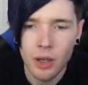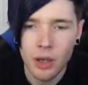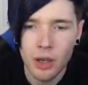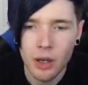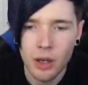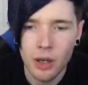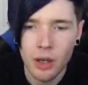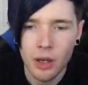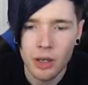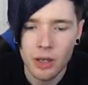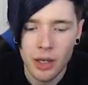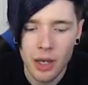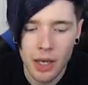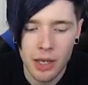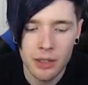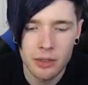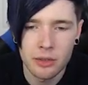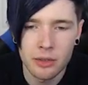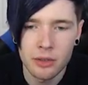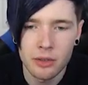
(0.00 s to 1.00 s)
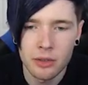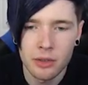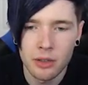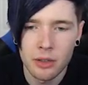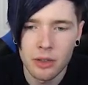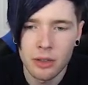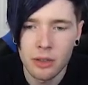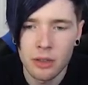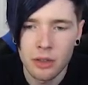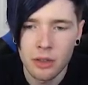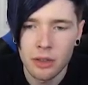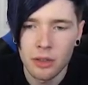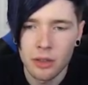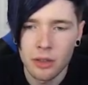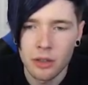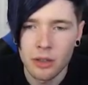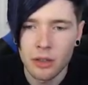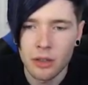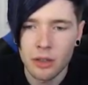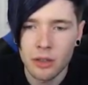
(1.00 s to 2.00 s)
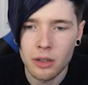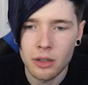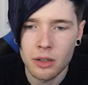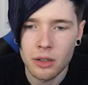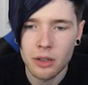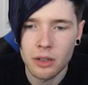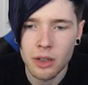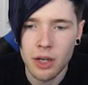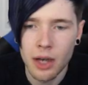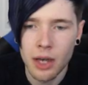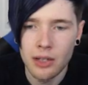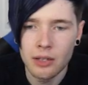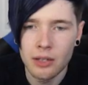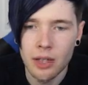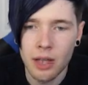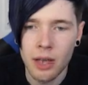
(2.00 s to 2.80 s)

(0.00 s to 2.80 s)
uh, guys? Guys,